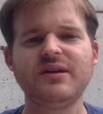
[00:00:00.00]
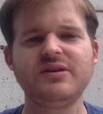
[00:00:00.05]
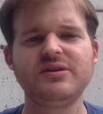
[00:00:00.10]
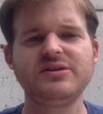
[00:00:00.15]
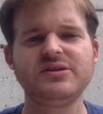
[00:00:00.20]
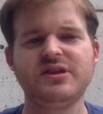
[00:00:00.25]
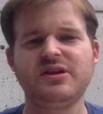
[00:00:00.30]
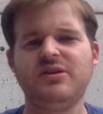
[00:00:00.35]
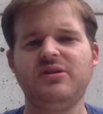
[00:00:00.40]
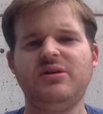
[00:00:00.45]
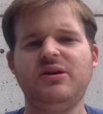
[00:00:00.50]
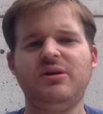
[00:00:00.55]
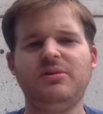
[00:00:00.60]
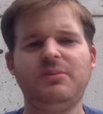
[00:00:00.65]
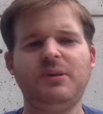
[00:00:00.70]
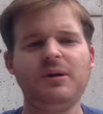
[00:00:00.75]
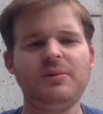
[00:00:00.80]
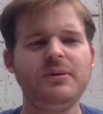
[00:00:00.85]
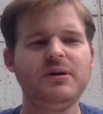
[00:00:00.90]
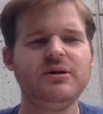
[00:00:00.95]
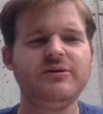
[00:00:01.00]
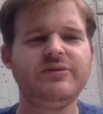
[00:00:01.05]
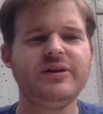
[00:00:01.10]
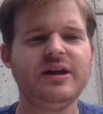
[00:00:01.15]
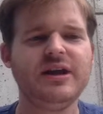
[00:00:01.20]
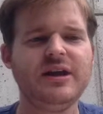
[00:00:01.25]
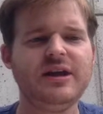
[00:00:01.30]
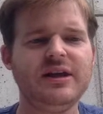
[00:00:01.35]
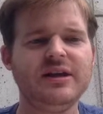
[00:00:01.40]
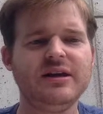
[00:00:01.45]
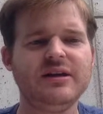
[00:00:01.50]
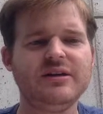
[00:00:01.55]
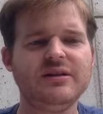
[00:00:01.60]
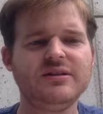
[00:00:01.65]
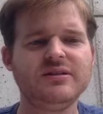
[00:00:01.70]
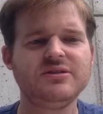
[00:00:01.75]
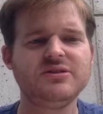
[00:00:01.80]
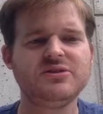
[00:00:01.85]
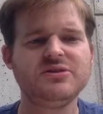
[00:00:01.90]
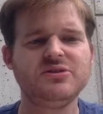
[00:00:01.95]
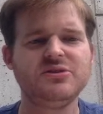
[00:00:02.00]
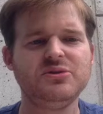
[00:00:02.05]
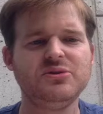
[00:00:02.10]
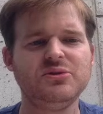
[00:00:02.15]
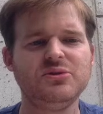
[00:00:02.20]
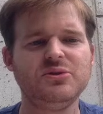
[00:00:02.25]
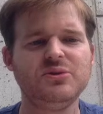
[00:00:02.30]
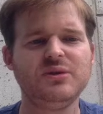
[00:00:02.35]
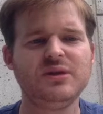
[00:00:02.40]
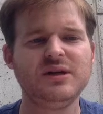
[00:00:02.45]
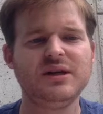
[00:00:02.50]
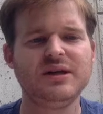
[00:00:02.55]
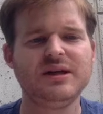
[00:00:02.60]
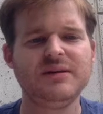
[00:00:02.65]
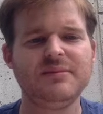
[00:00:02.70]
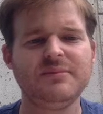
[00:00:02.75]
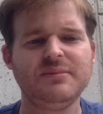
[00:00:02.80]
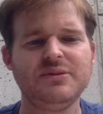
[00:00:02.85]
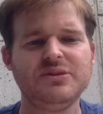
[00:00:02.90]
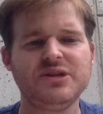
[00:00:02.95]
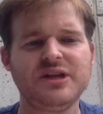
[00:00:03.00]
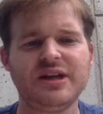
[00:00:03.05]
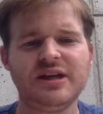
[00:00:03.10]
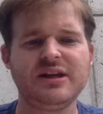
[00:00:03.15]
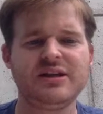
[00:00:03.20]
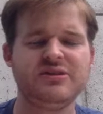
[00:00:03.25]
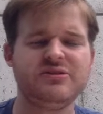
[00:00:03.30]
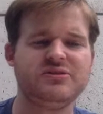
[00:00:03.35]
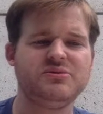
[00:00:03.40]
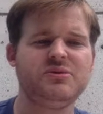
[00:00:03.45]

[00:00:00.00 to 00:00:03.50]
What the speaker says: So I'll pop over here to Jenkins.